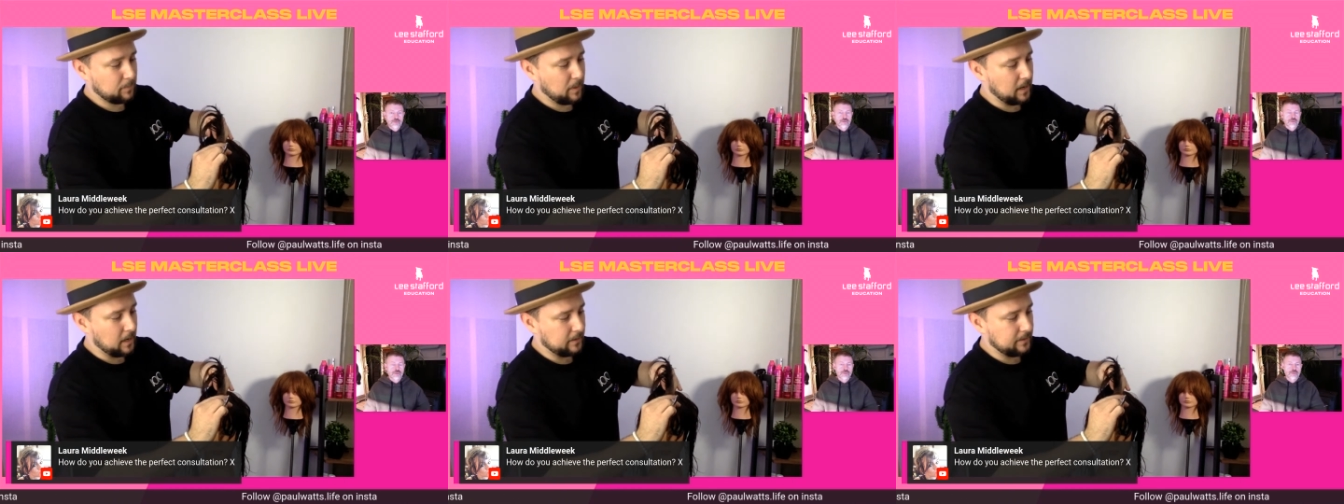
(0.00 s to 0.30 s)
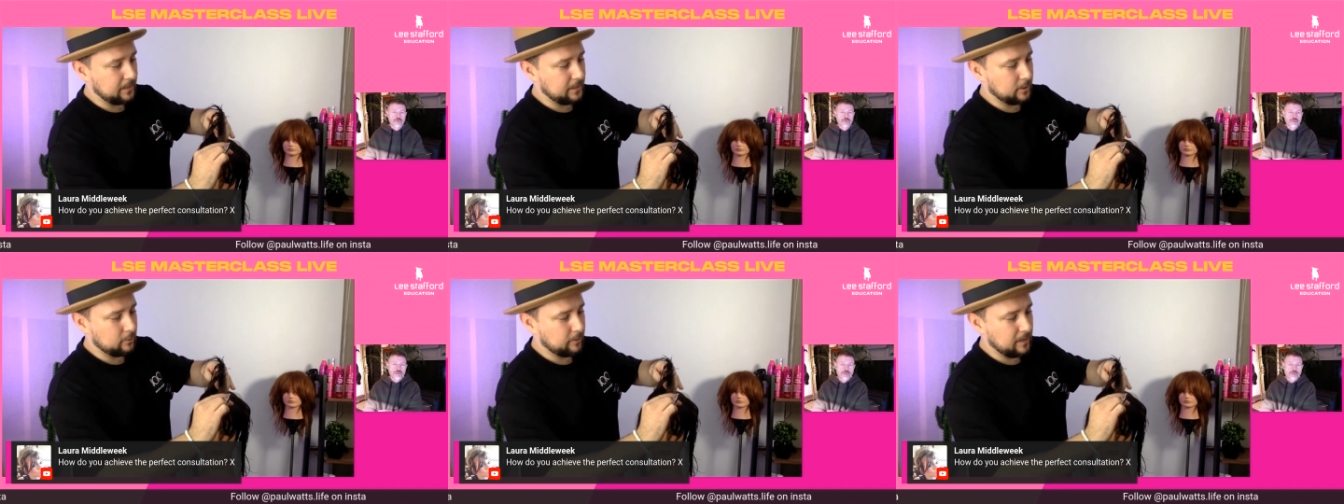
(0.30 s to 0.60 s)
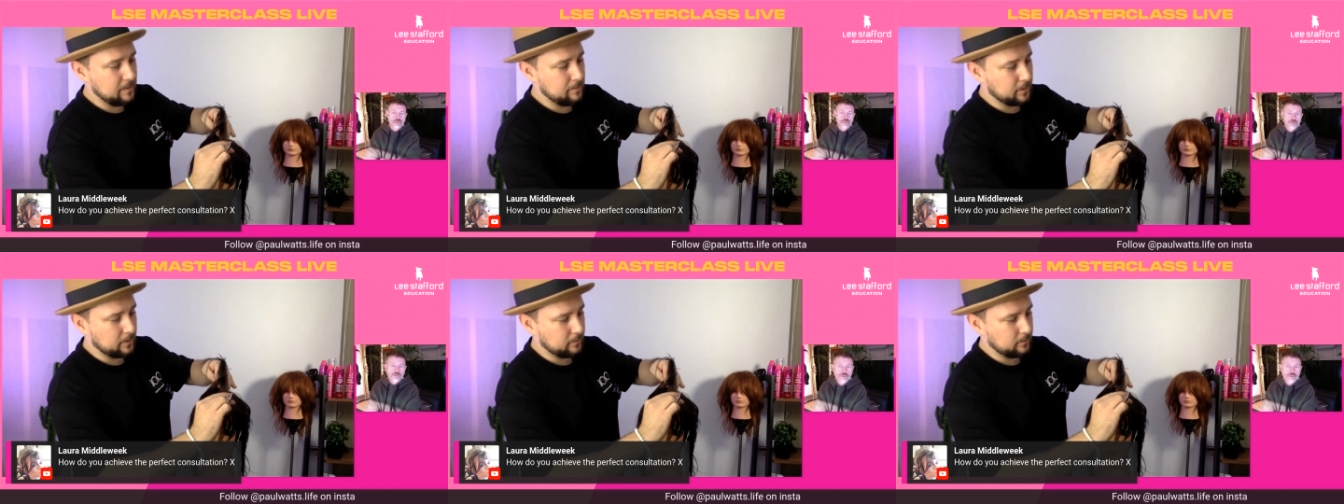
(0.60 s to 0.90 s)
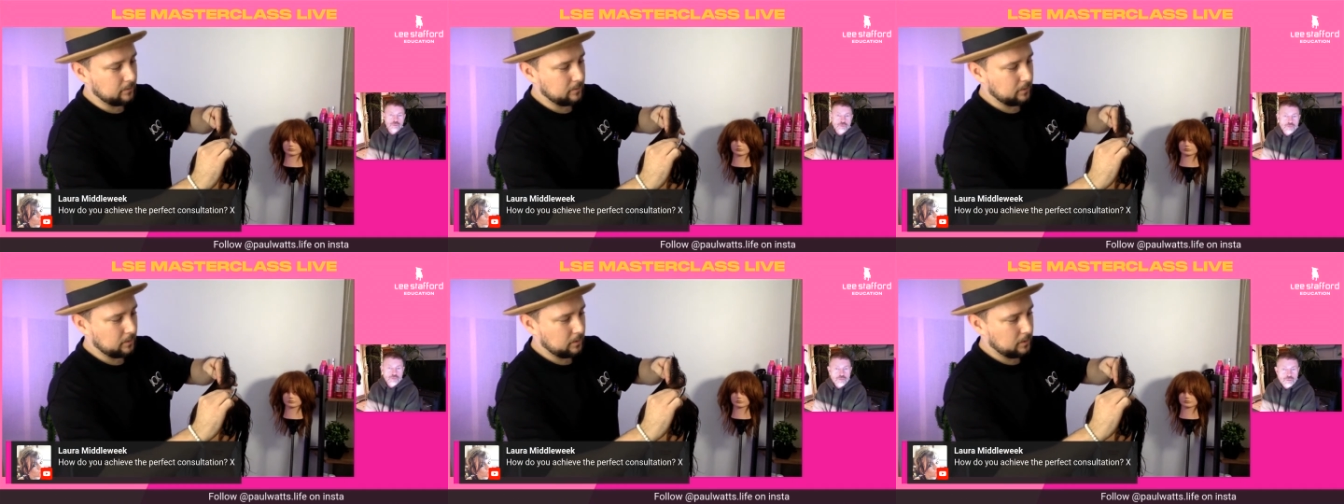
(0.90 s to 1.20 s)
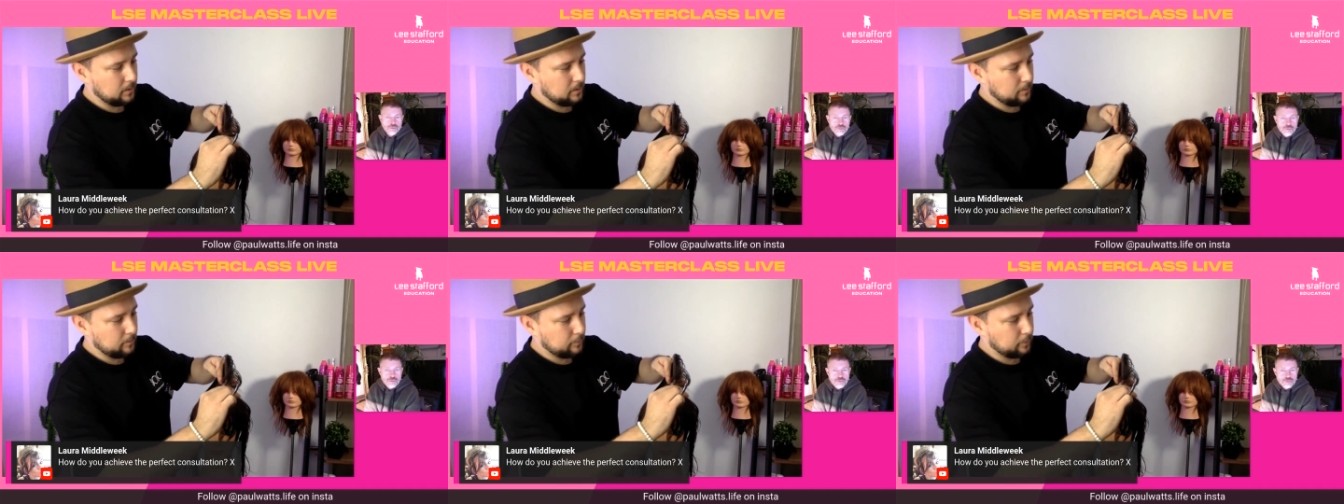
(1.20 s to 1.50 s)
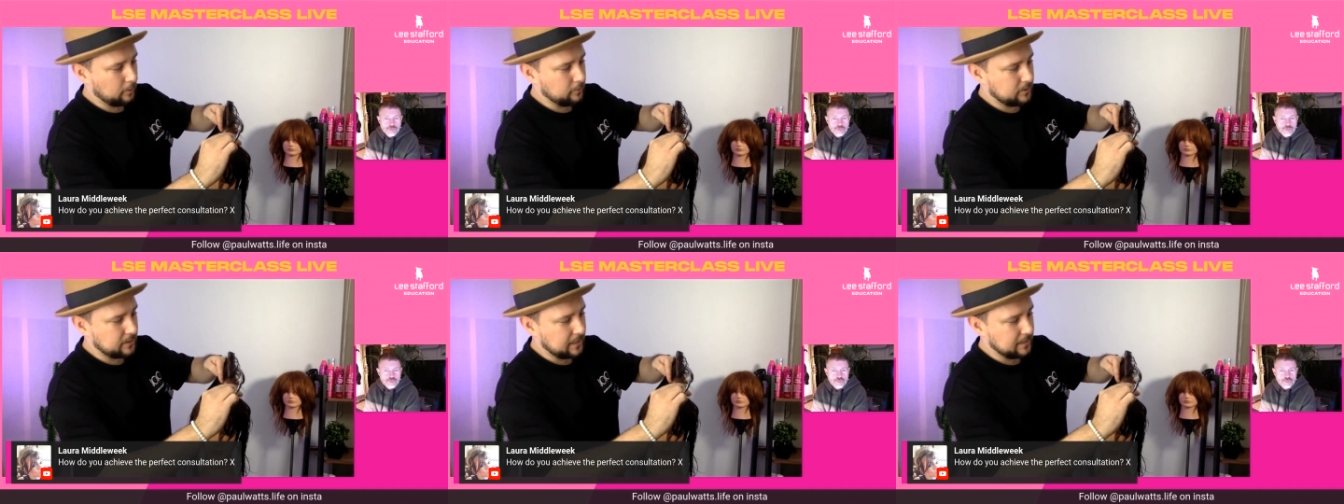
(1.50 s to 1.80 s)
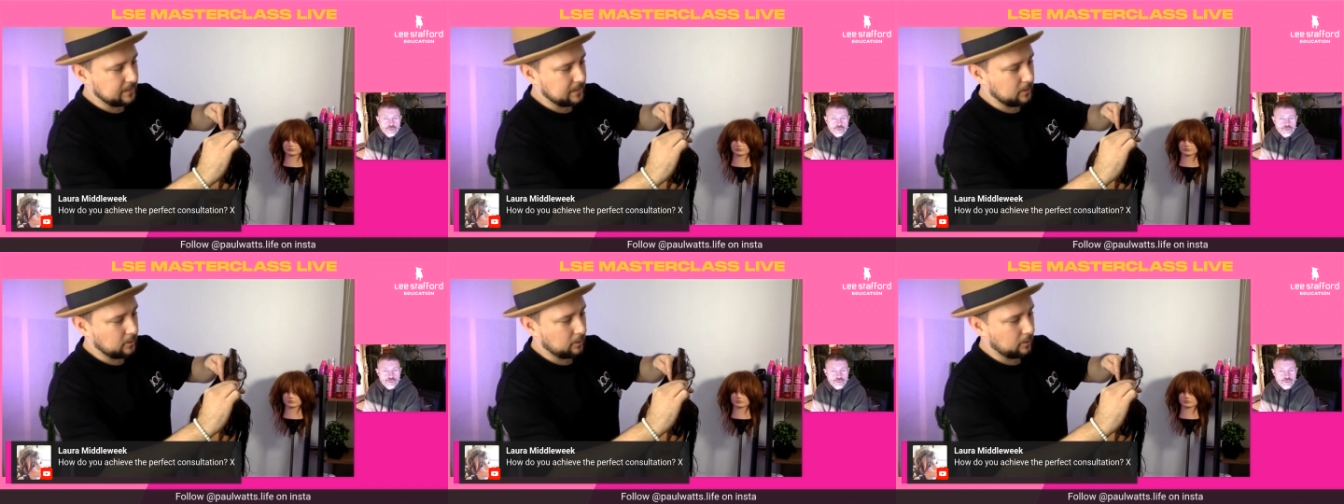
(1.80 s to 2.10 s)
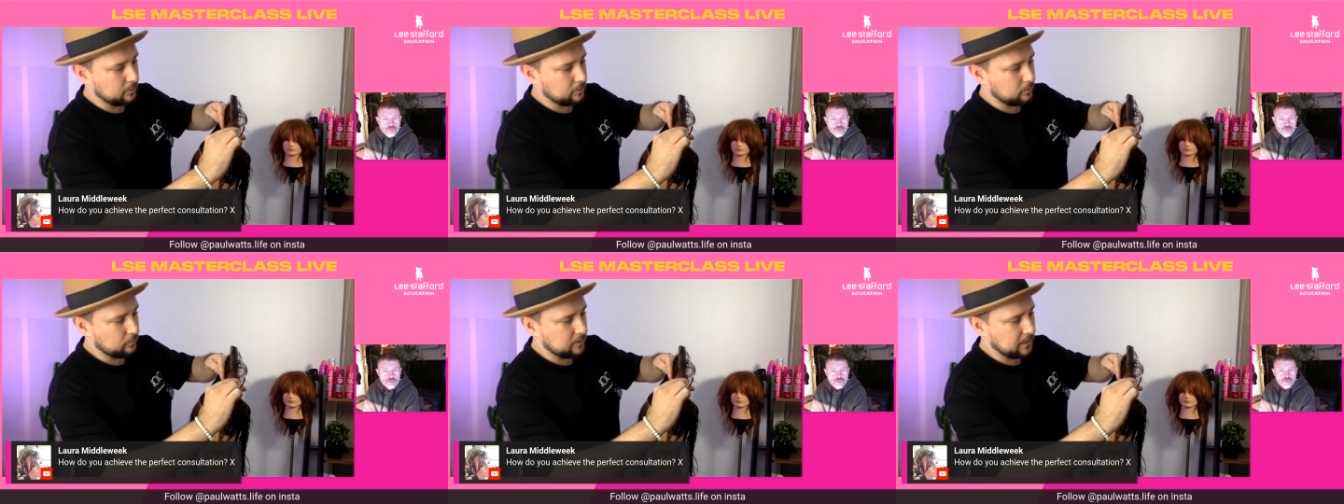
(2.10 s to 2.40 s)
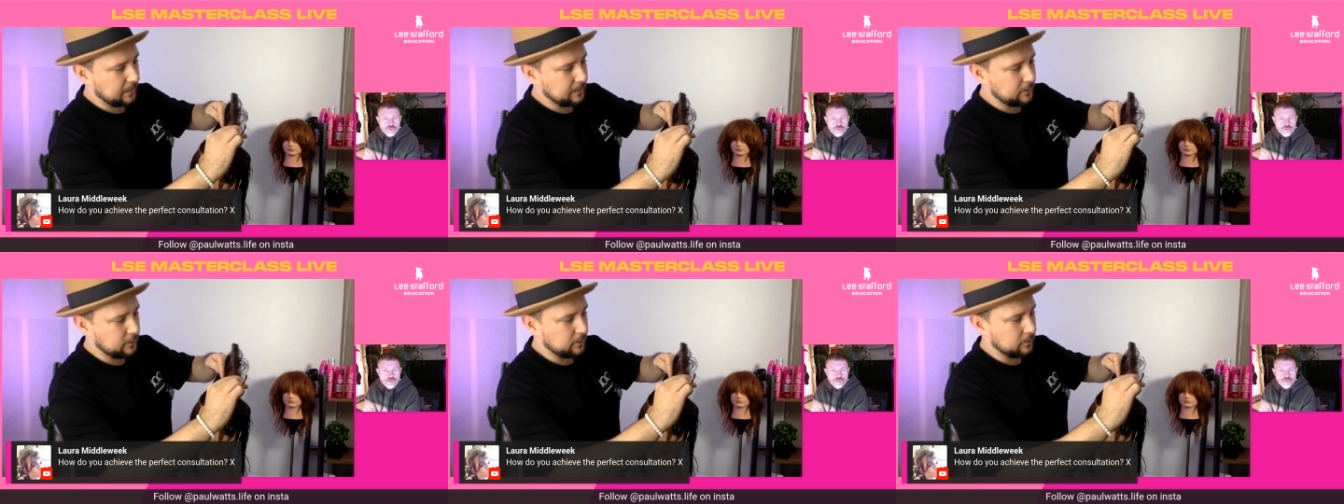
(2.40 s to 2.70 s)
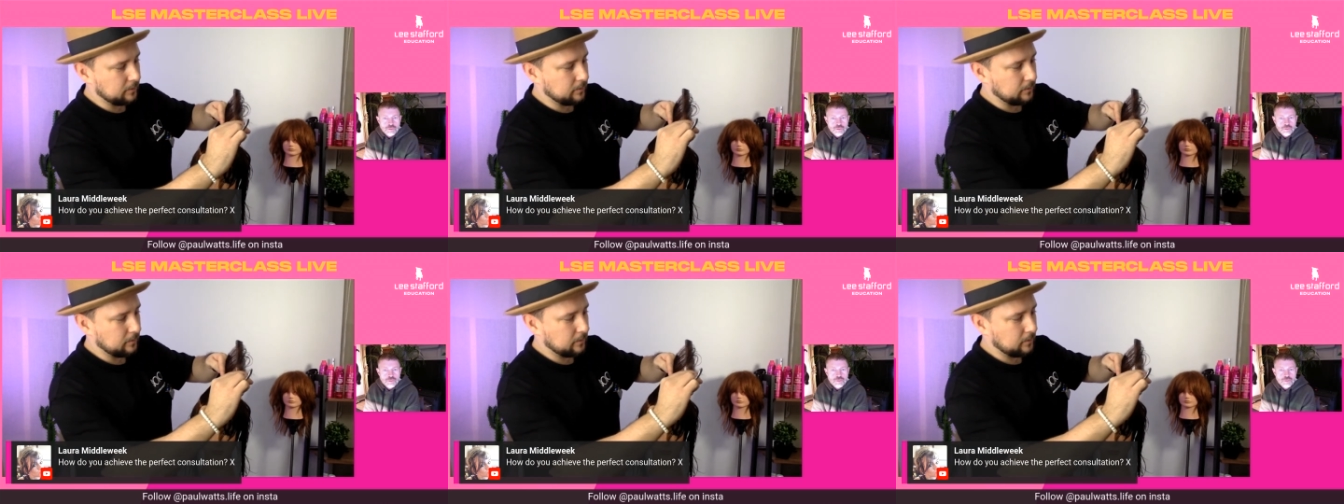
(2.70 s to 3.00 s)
part of the agreement process in a consultation.